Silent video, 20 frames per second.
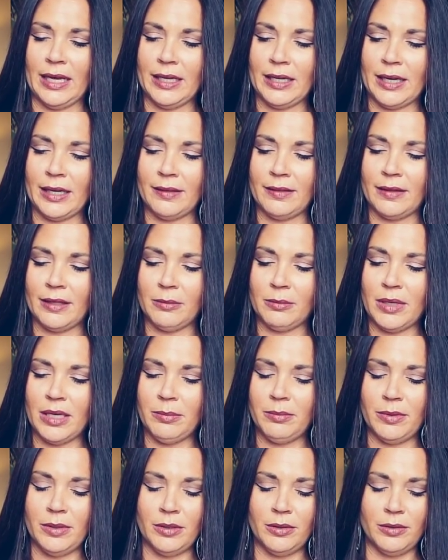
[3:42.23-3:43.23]
And I think
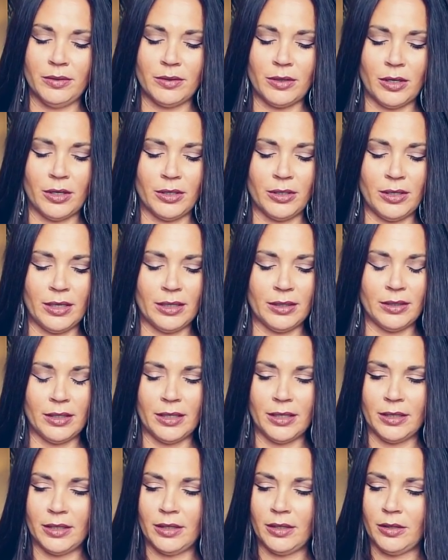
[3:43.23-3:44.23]
maybe you thought you had
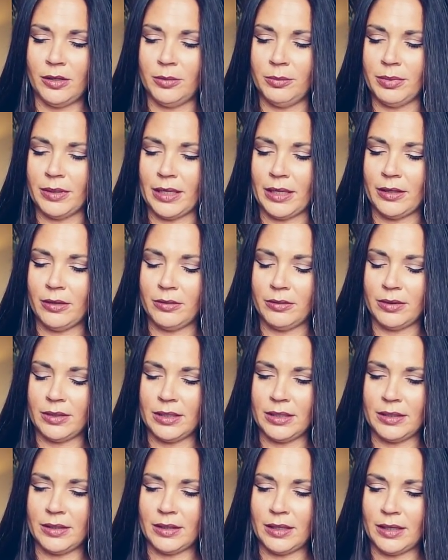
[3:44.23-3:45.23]
let it go, but I don't
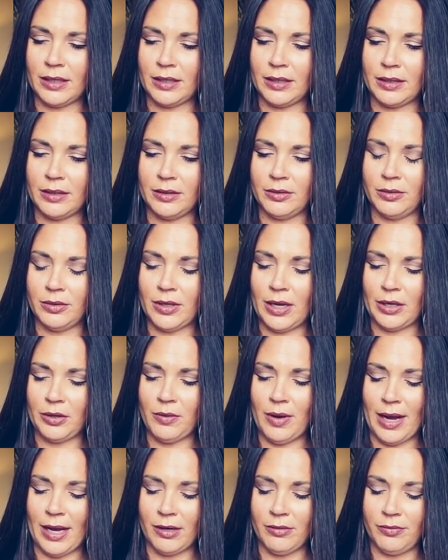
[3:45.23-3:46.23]
think that you
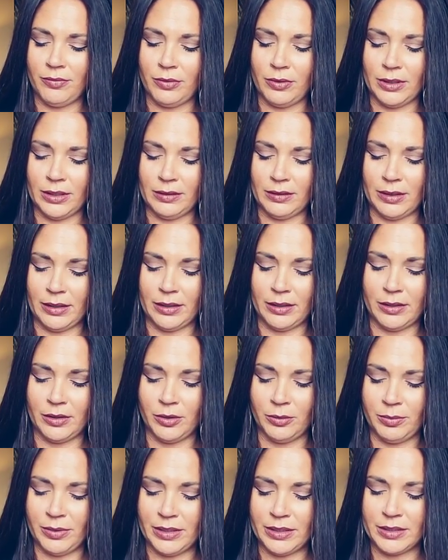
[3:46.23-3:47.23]
you had fully let it
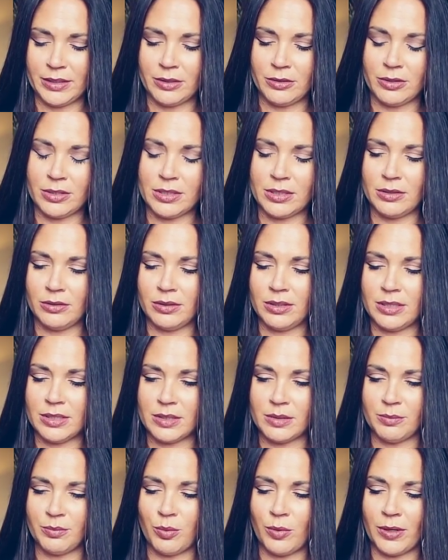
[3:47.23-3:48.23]
go because there's still
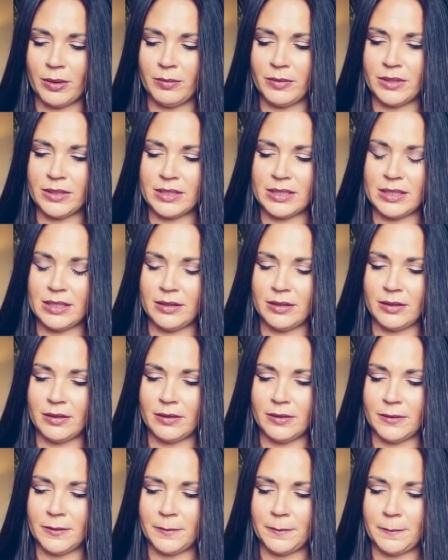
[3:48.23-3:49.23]
disappointments
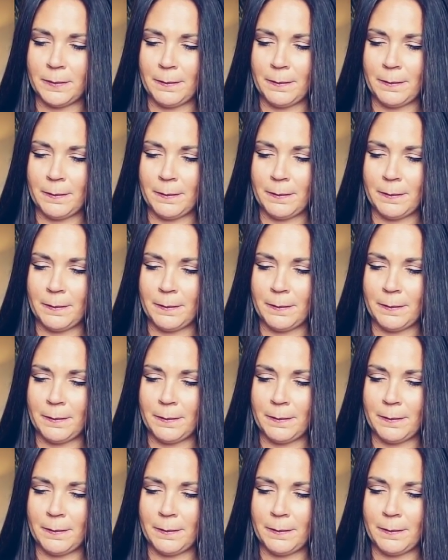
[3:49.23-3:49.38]
here